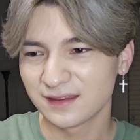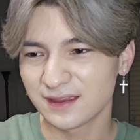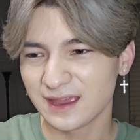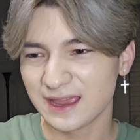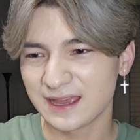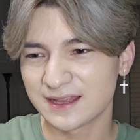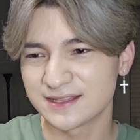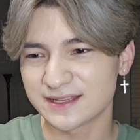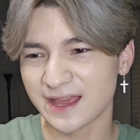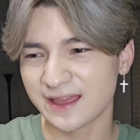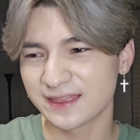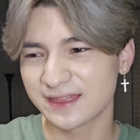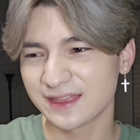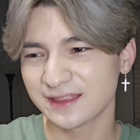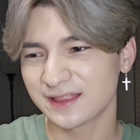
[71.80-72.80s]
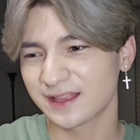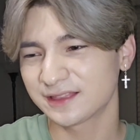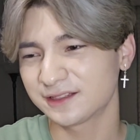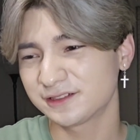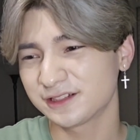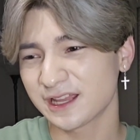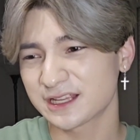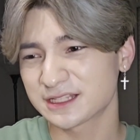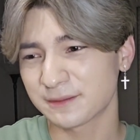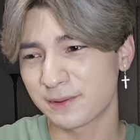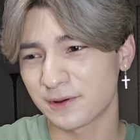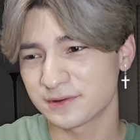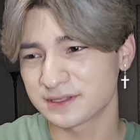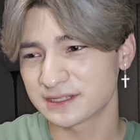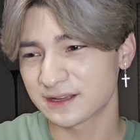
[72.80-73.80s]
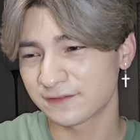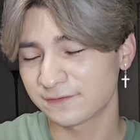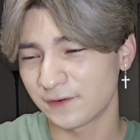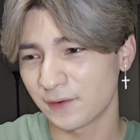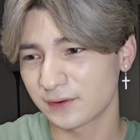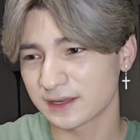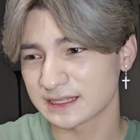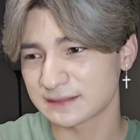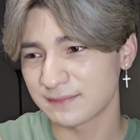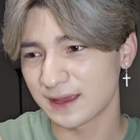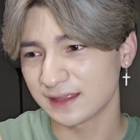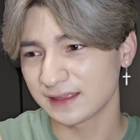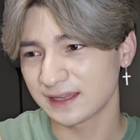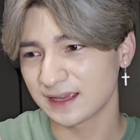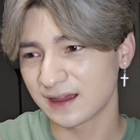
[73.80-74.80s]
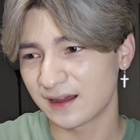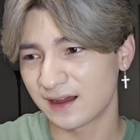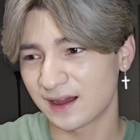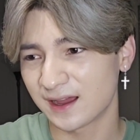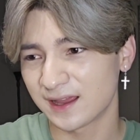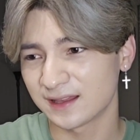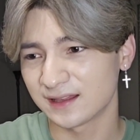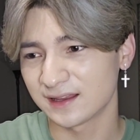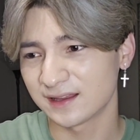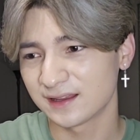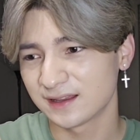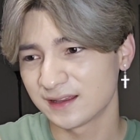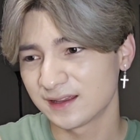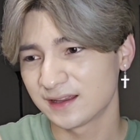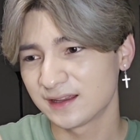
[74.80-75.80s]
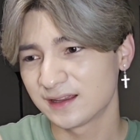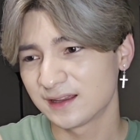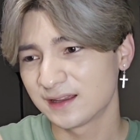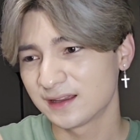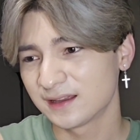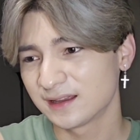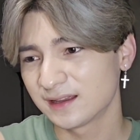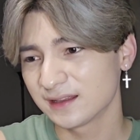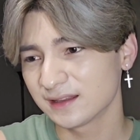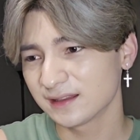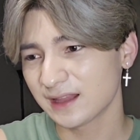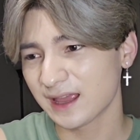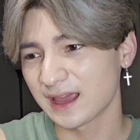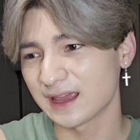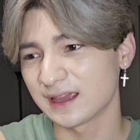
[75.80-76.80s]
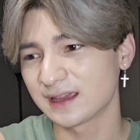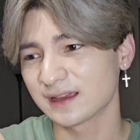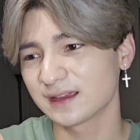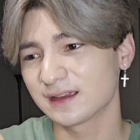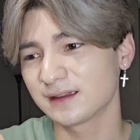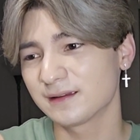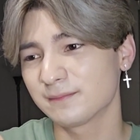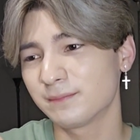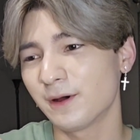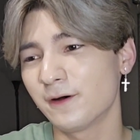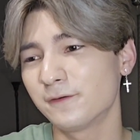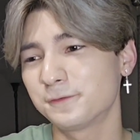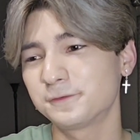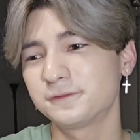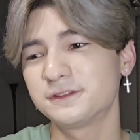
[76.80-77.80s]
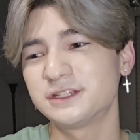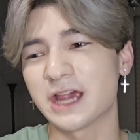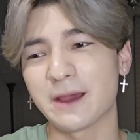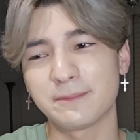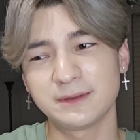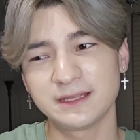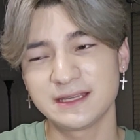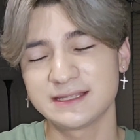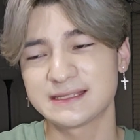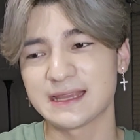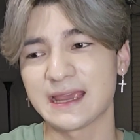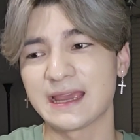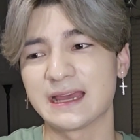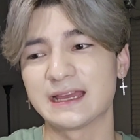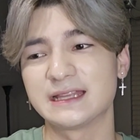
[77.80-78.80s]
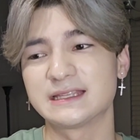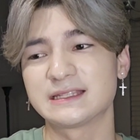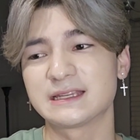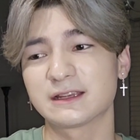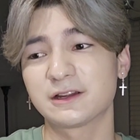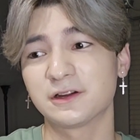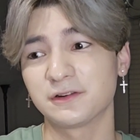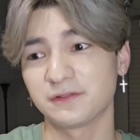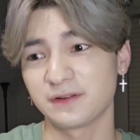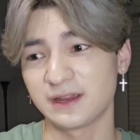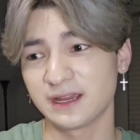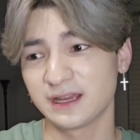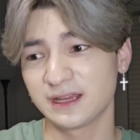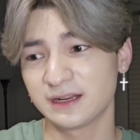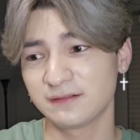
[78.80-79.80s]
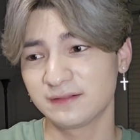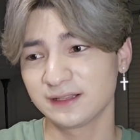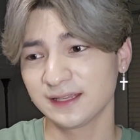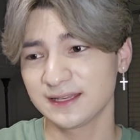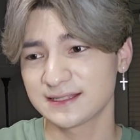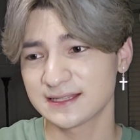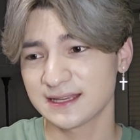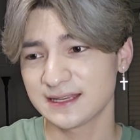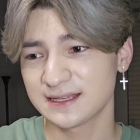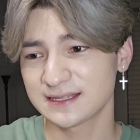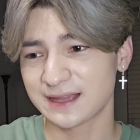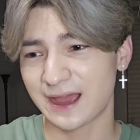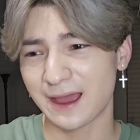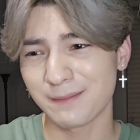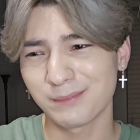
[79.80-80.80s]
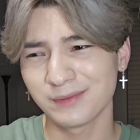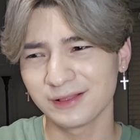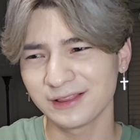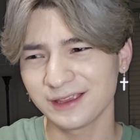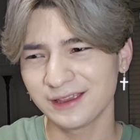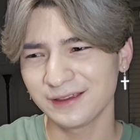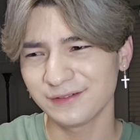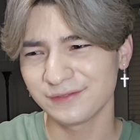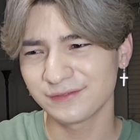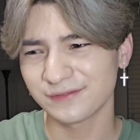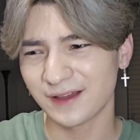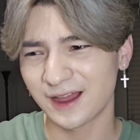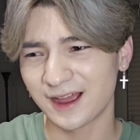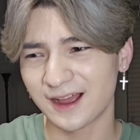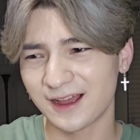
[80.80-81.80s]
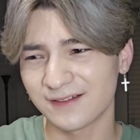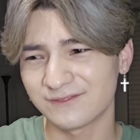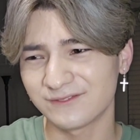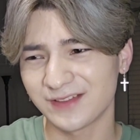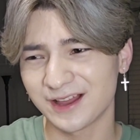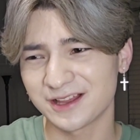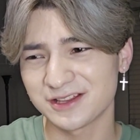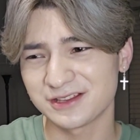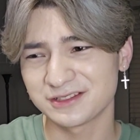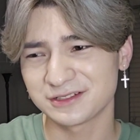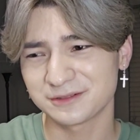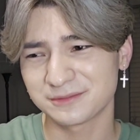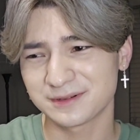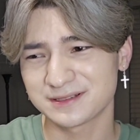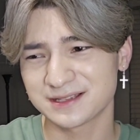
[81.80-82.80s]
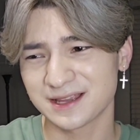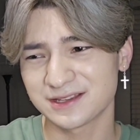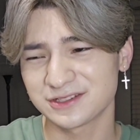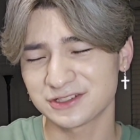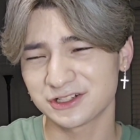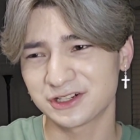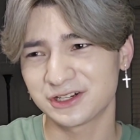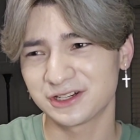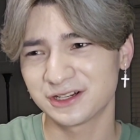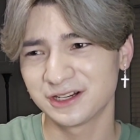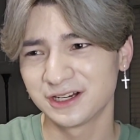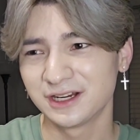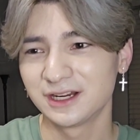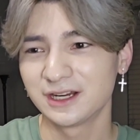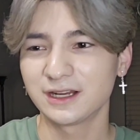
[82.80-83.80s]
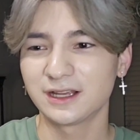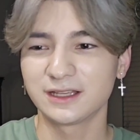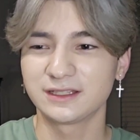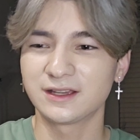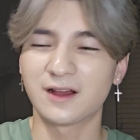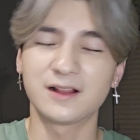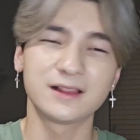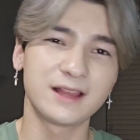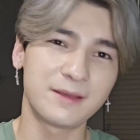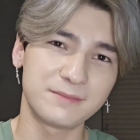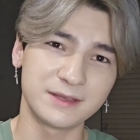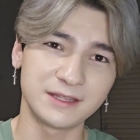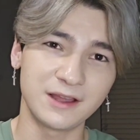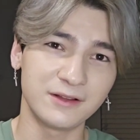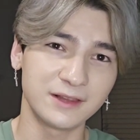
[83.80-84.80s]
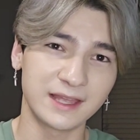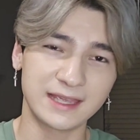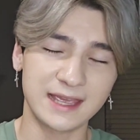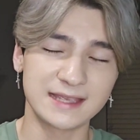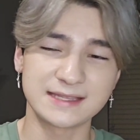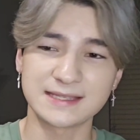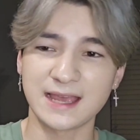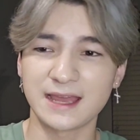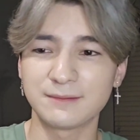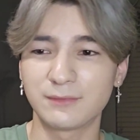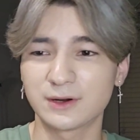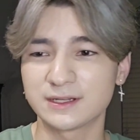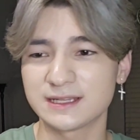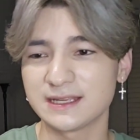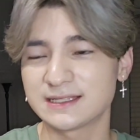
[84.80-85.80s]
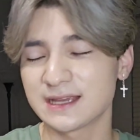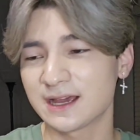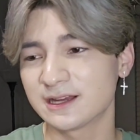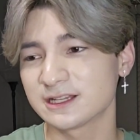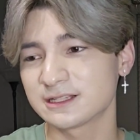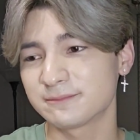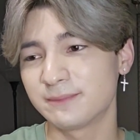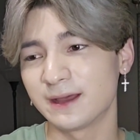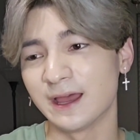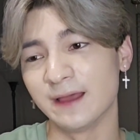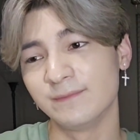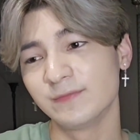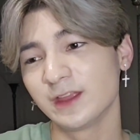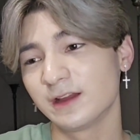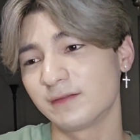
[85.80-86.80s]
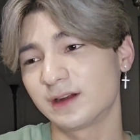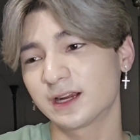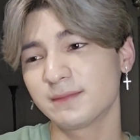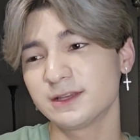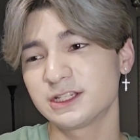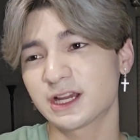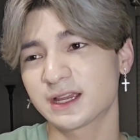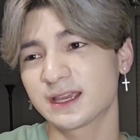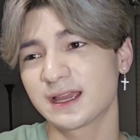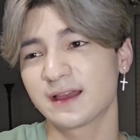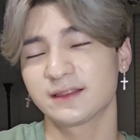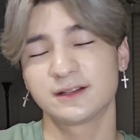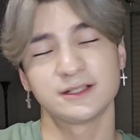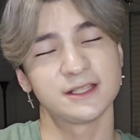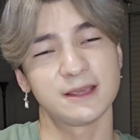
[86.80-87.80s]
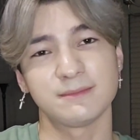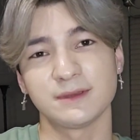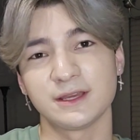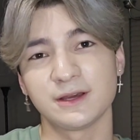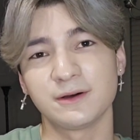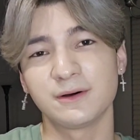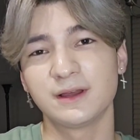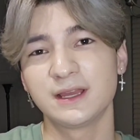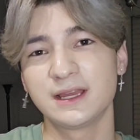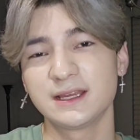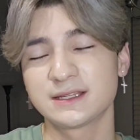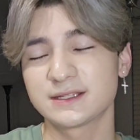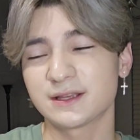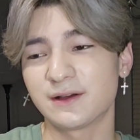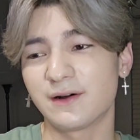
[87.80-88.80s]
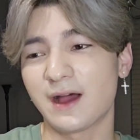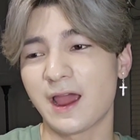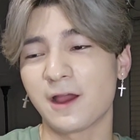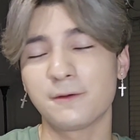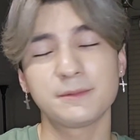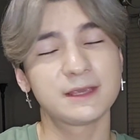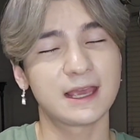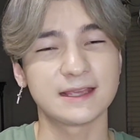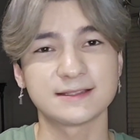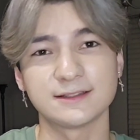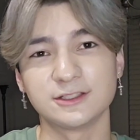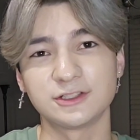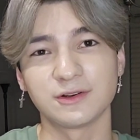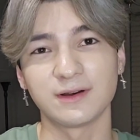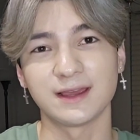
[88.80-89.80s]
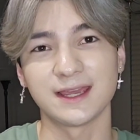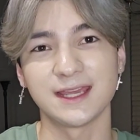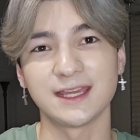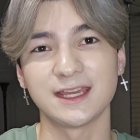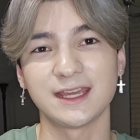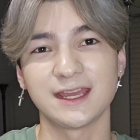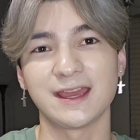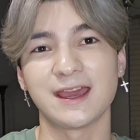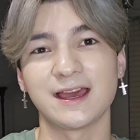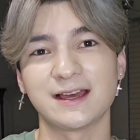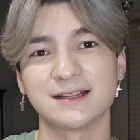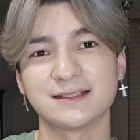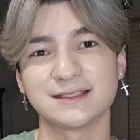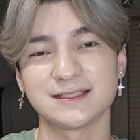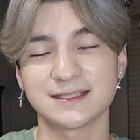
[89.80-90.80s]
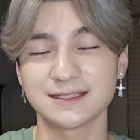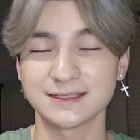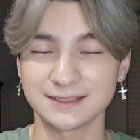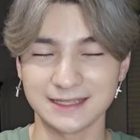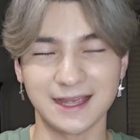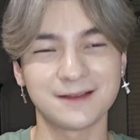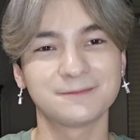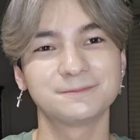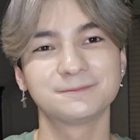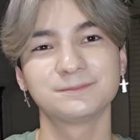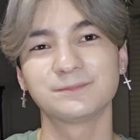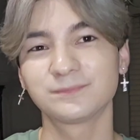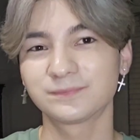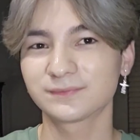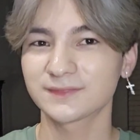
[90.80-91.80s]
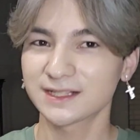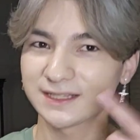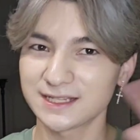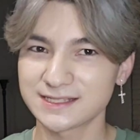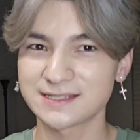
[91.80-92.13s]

And I think that they're like supposed to focus mainly on like both Japanese and Korean releases, I believe. I'm not 100% sure. Y'all let me know, like I said, more details, but we're gonna be checking out their debut, so I hope you guys enjoy, and yeah, let's